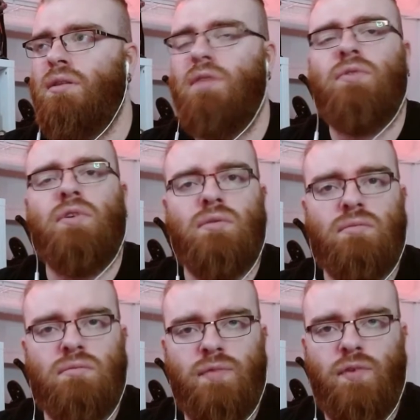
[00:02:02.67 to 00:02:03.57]
different
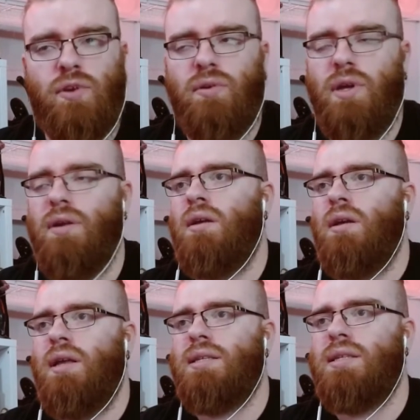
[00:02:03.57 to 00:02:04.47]
for you. Yeah.
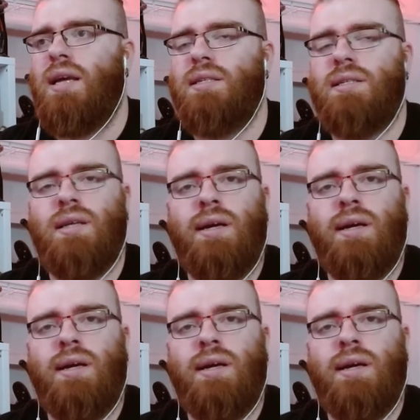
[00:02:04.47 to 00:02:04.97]
Yes, guys.